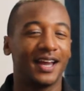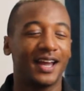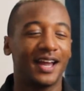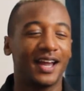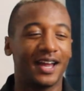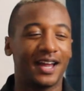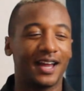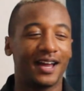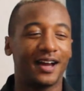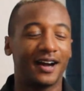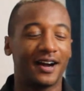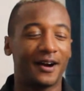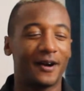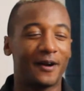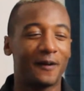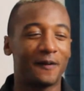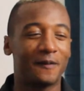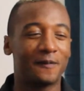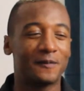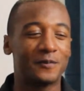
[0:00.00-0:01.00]

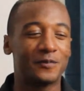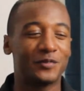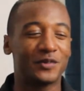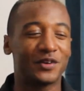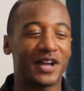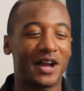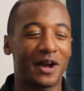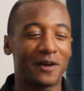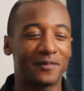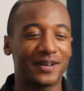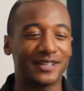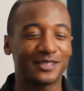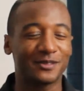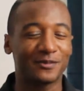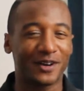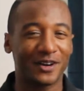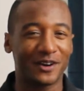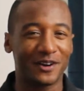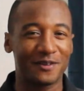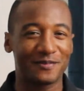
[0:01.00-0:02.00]
And we got back to
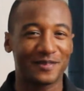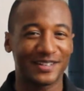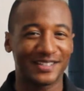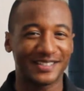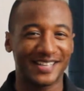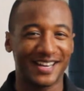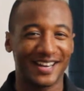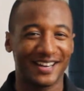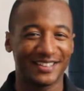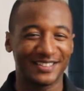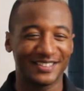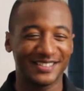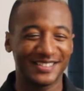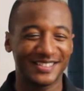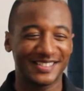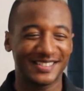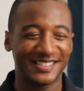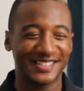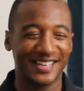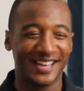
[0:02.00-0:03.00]
my grandma's house,
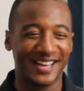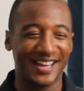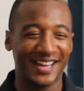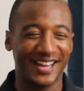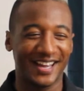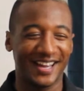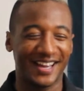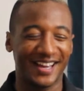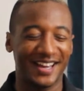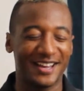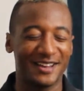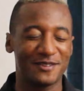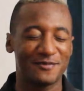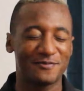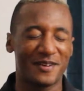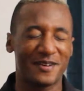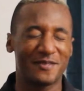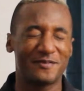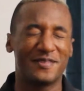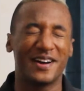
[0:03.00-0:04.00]
and
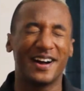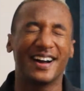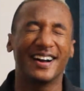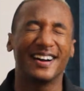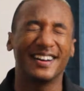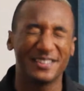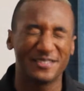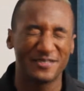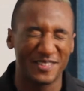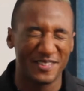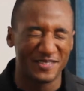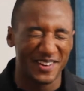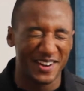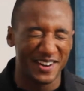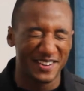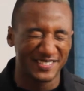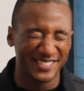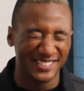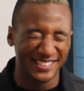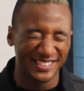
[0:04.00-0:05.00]
my
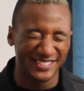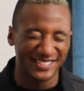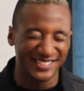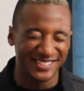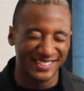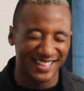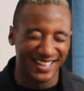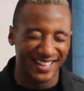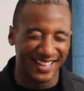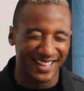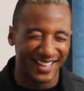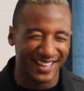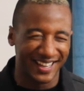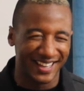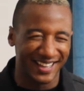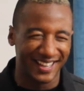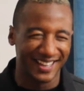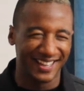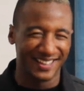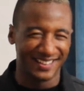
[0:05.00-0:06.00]
mom, she was like,